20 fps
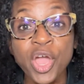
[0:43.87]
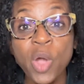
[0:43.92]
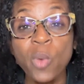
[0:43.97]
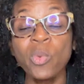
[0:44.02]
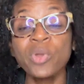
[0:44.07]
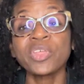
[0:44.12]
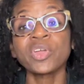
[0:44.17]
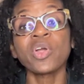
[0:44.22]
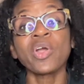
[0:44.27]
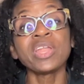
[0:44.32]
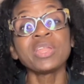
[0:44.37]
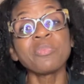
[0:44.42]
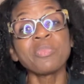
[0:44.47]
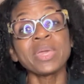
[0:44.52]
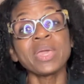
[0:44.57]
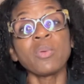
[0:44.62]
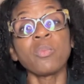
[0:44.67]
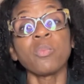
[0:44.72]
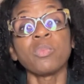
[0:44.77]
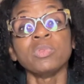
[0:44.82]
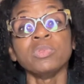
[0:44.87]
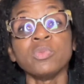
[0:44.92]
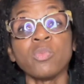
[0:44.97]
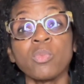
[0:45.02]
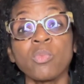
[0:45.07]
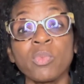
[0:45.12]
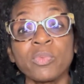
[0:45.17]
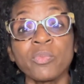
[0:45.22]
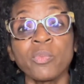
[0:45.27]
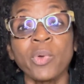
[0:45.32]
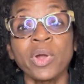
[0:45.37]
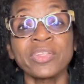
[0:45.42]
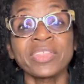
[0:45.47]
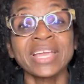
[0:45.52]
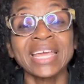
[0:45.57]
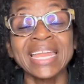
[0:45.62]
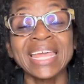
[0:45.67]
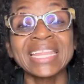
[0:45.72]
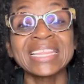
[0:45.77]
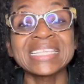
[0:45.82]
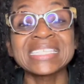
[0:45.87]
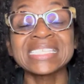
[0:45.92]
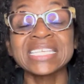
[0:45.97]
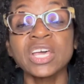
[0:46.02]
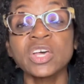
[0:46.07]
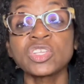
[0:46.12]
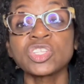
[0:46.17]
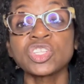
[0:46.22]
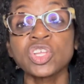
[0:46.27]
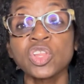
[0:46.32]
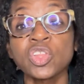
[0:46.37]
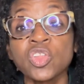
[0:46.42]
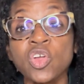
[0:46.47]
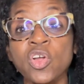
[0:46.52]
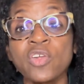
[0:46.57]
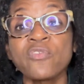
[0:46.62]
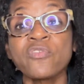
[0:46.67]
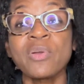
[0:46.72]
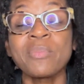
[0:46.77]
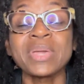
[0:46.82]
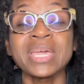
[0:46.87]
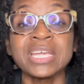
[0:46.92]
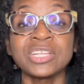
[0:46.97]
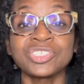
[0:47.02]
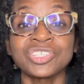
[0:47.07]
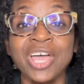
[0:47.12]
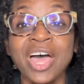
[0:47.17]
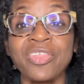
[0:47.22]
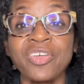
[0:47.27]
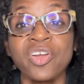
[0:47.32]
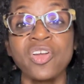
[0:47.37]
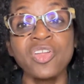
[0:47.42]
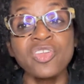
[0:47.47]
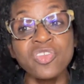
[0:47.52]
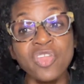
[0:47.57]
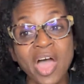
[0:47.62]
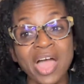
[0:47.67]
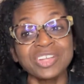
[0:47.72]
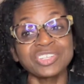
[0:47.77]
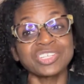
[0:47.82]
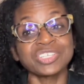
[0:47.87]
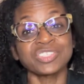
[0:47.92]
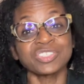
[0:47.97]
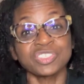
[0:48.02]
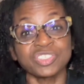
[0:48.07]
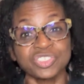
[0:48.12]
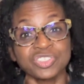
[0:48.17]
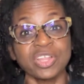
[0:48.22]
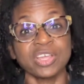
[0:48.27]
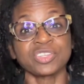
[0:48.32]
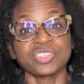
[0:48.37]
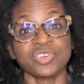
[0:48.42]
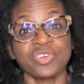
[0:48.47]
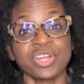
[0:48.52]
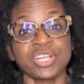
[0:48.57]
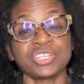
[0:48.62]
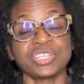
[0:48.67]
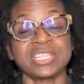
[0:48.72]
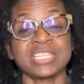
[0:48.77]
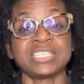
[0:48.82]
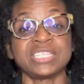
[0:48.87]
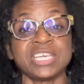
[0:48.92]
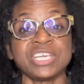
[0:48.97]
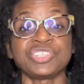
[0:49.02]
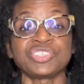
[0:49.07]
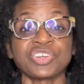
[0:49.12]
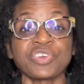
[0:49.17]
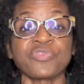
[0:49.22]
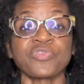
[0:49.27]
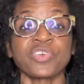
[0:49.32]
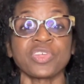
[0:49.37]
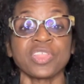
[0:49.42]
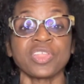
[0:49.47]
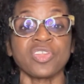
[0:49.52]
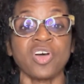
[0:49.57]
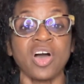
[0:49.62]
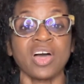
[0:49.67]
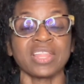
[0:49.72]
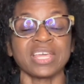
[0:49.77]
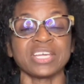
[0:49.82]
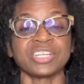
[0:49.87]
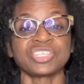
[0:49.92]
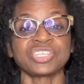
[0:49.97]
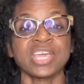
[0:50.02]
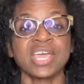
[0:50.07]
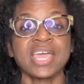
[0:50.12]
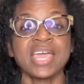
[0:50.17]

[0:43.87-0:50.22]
where they're going to get the skills to learn from each other, not just turning to the teacher for the knowledge.